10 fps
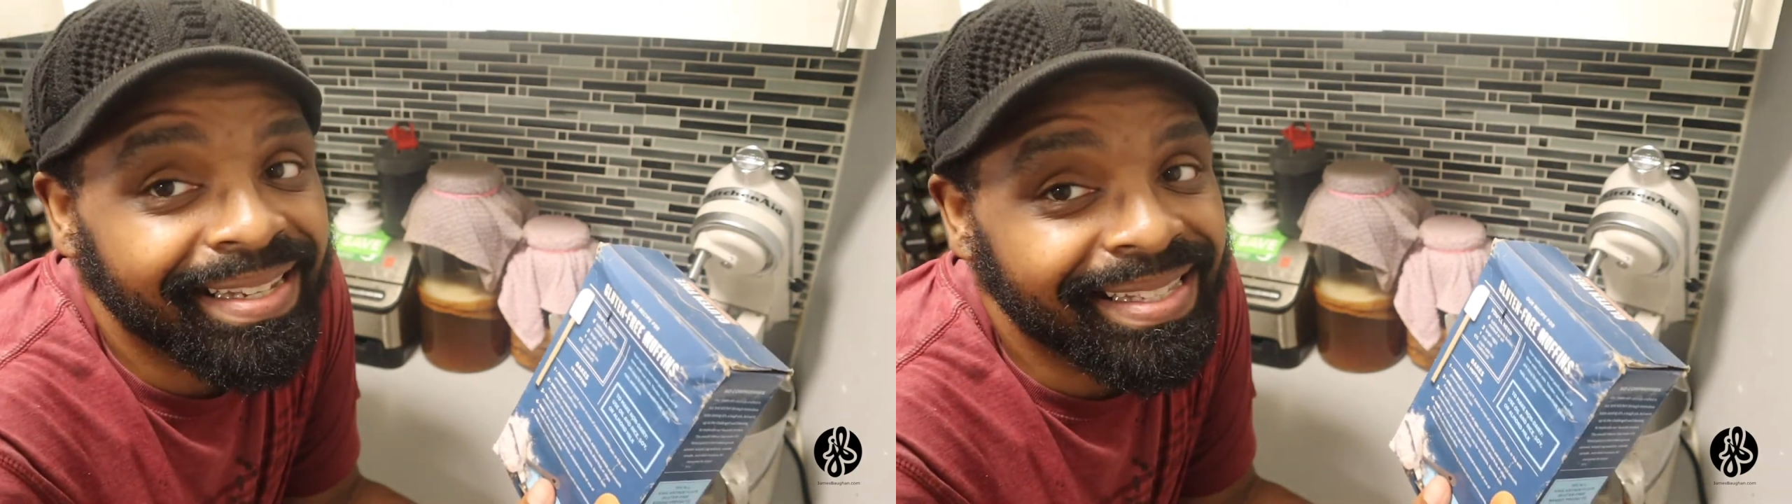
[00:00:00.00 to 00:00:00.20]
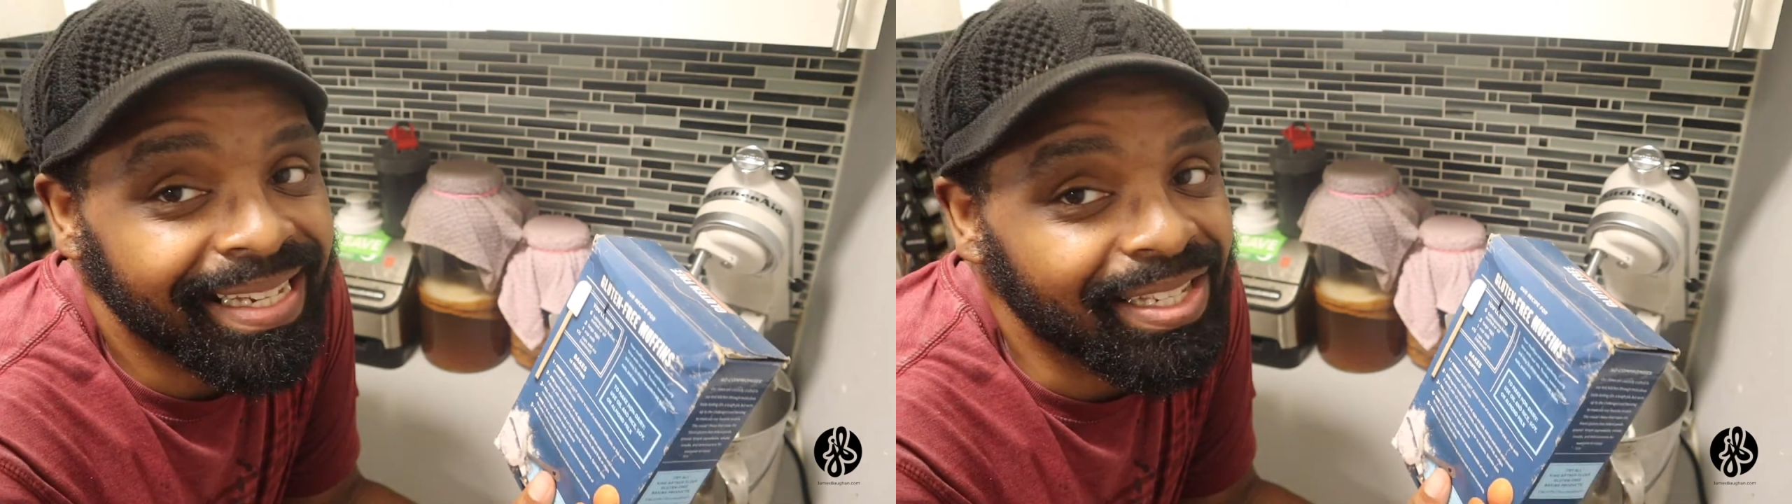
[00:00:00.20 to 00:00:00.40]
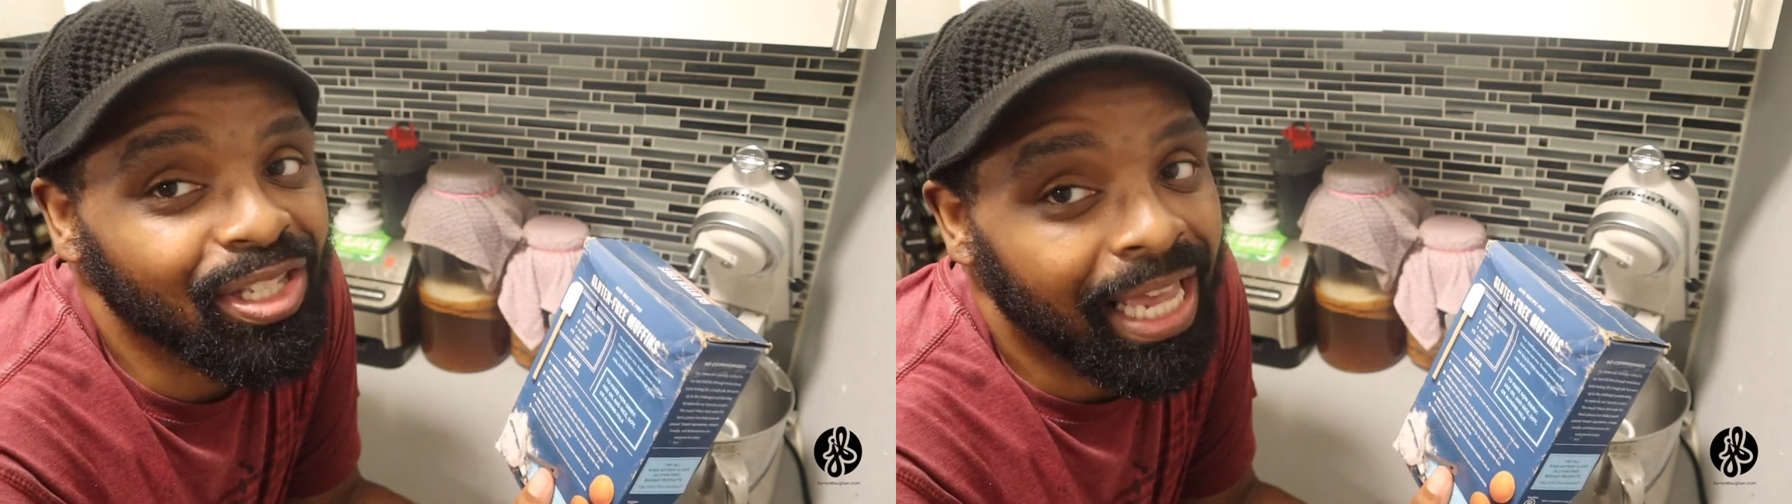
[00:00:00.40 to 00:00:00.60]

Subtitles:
6